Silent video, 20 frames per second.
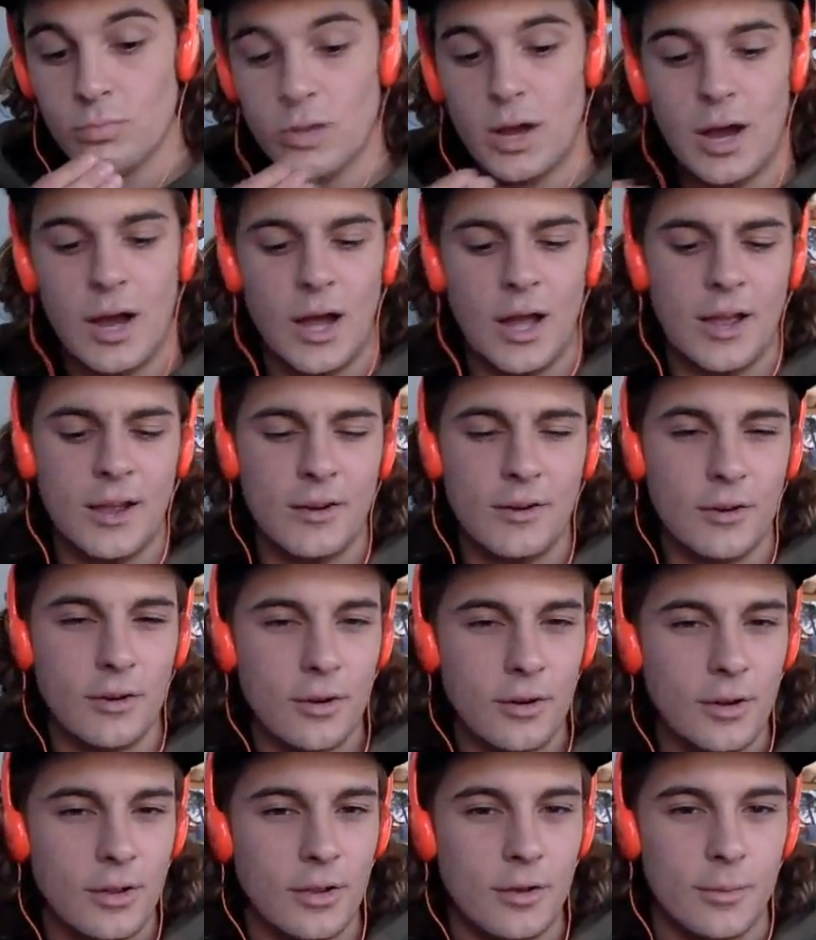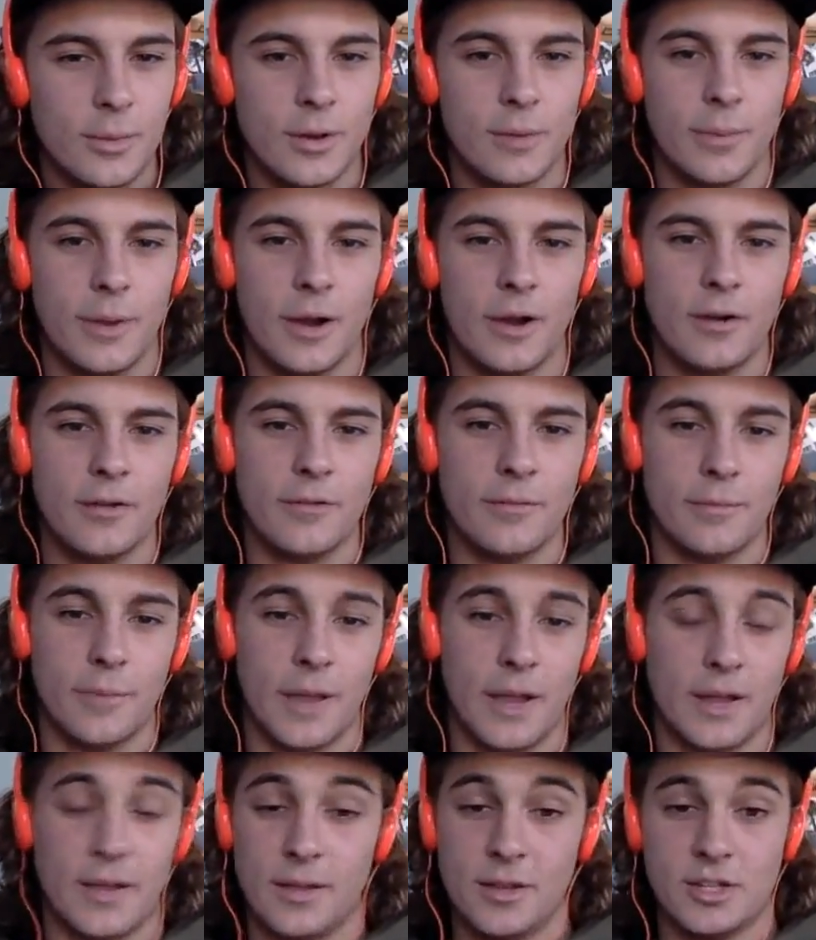I had heard a little bit about it,
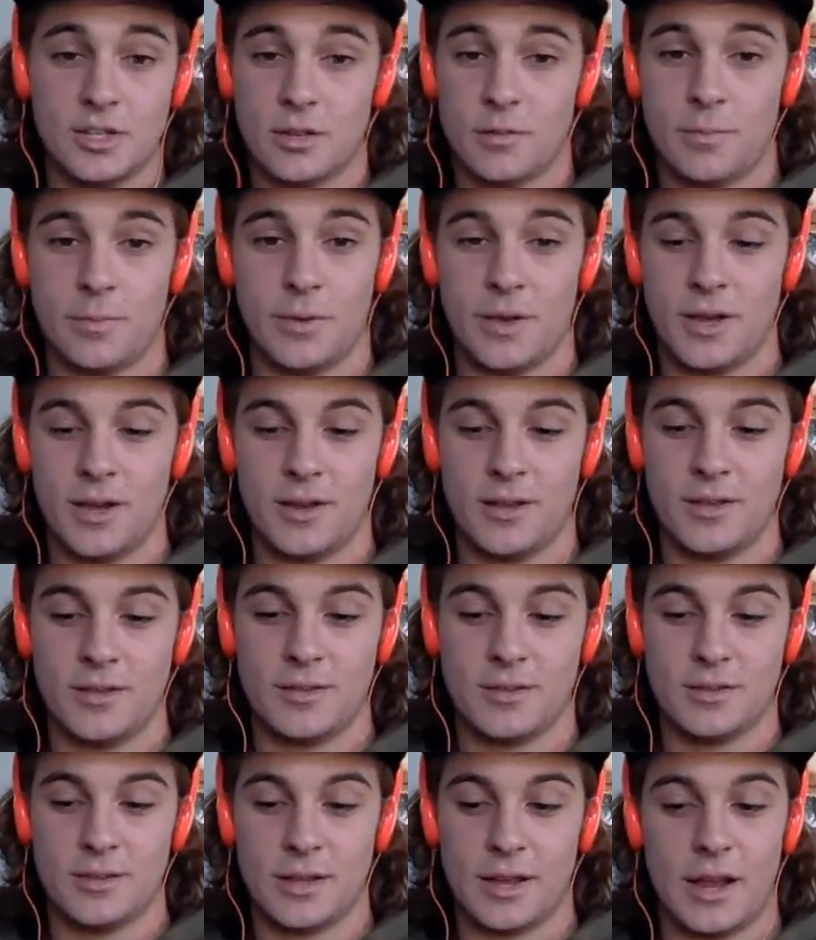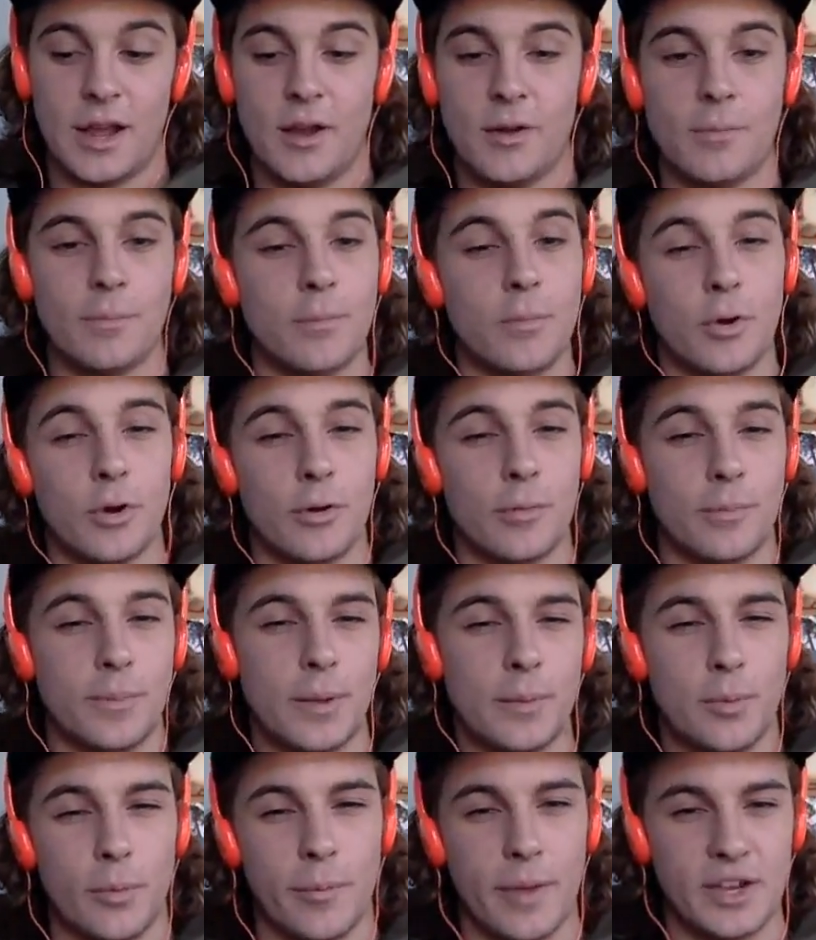mainly just because like I heard
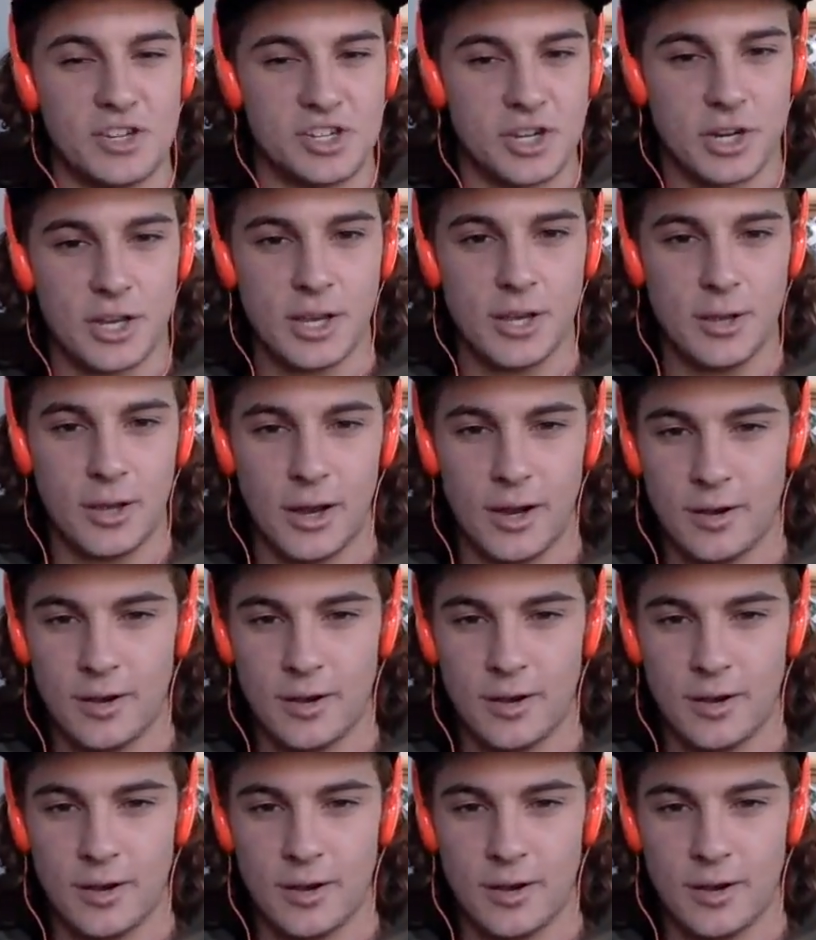people mentioning it.